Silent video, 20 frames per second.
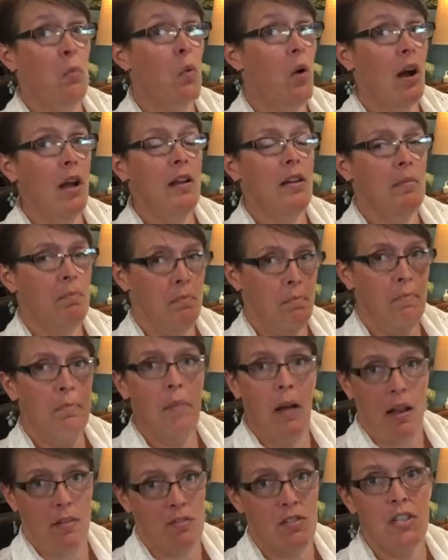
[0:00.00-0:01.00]
what
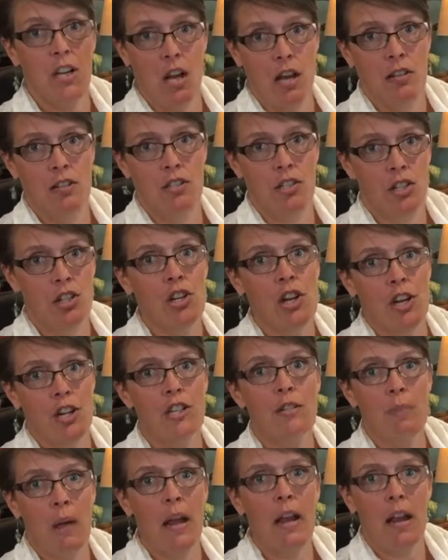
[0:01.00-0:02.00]
I've done to
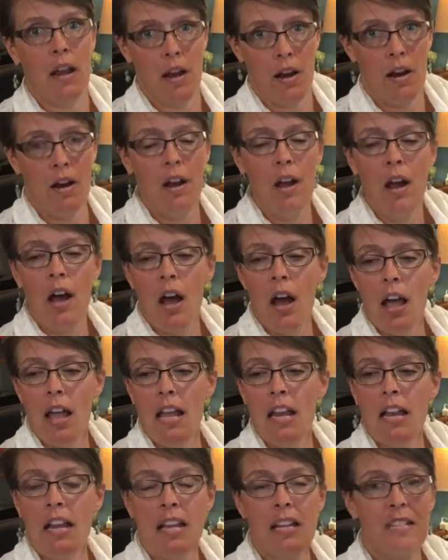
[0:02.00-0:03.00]
change my hair.
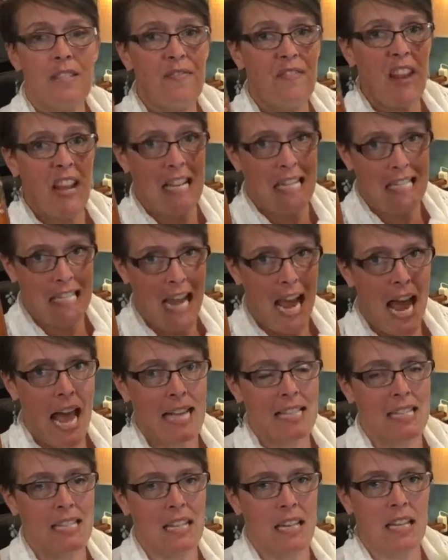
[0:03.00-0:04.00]
It is
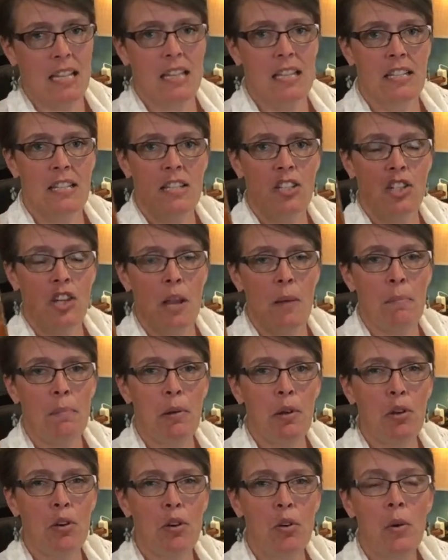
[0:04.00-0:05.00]
fantastic. This
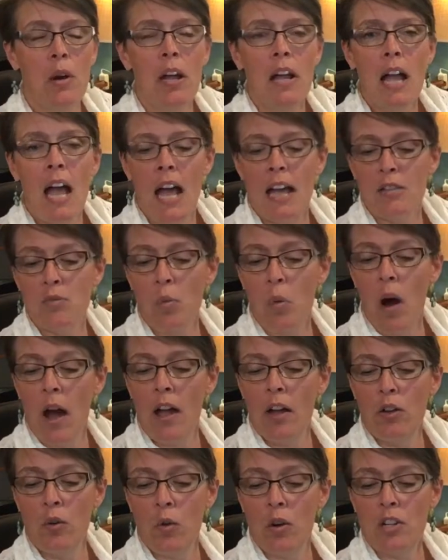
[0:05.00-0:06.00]
shampoo has
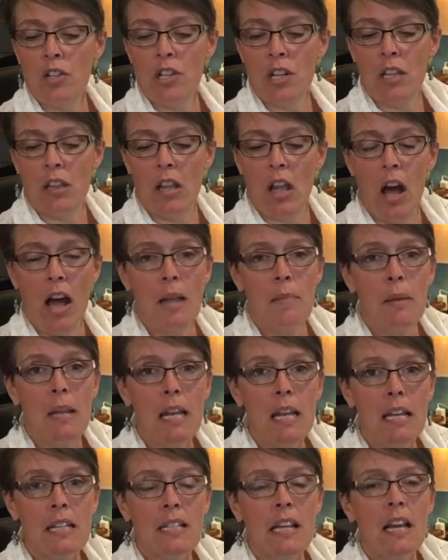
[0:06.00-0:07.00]
wild orange and lime in
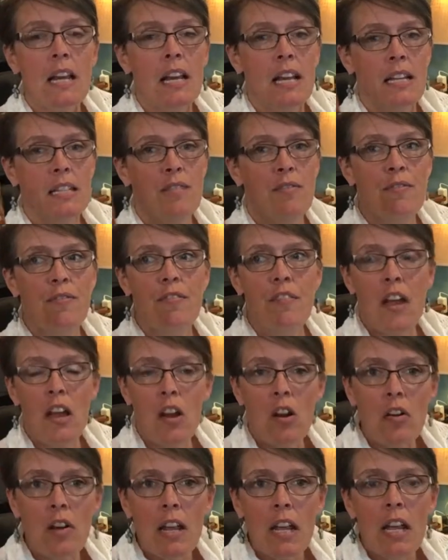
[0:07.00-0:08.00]
it. It's
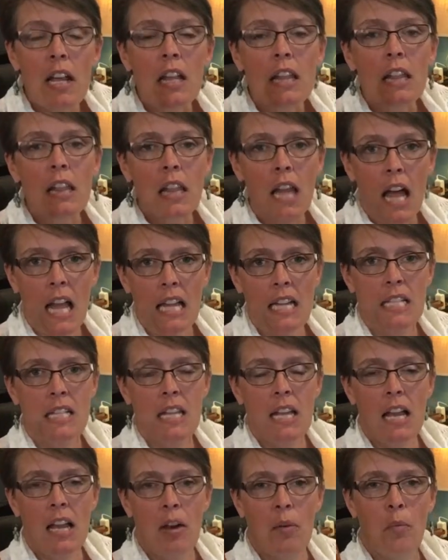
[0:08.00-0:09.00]
very light.
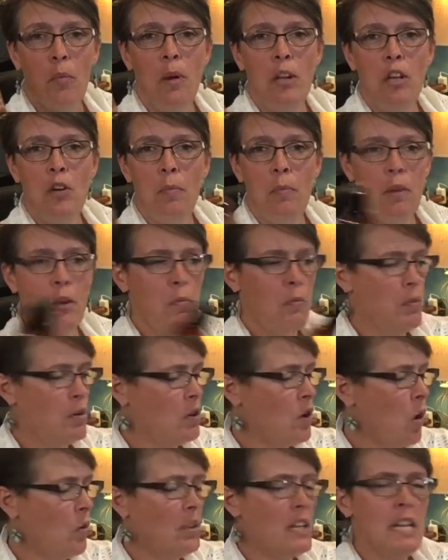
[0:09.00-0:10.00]
And when you
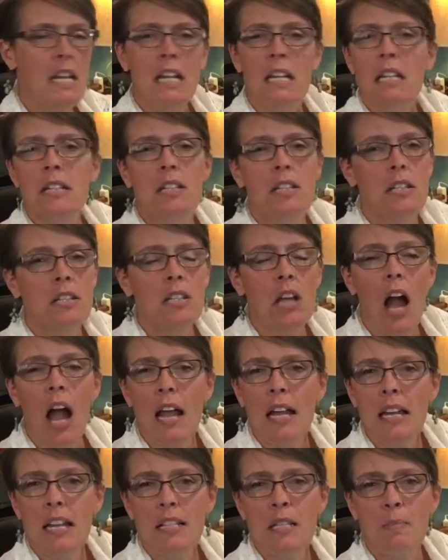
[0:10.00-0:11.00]
only need the
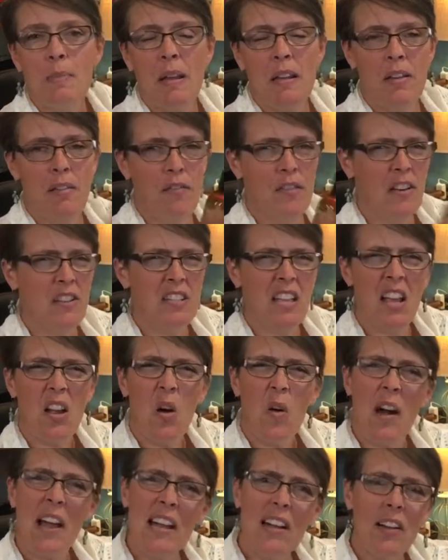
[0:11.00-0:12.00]
tiniest bit, and it feels like,
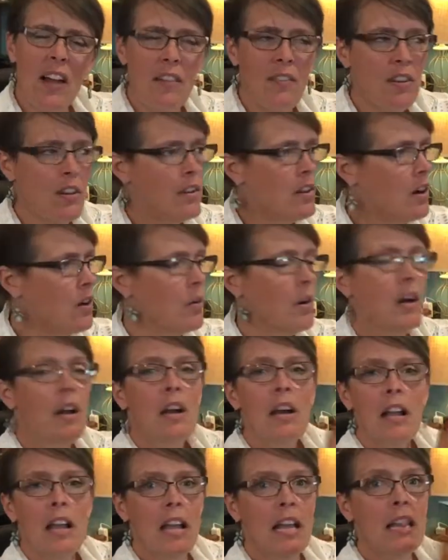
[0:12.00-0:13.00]
oh, I don't have it. No,
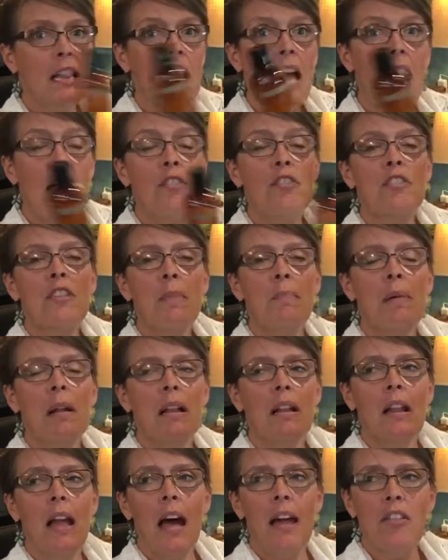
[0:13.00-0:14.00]
it lathers up, but
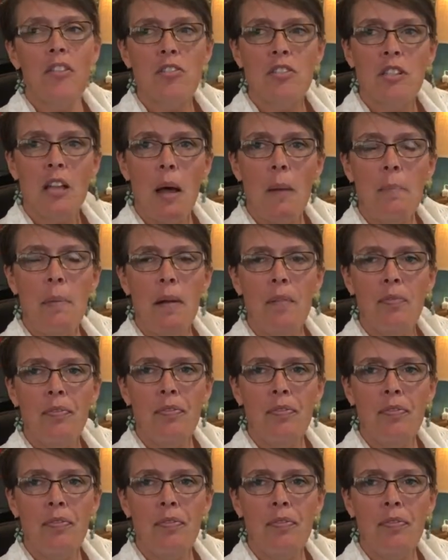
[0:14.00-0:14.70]
it lathers up.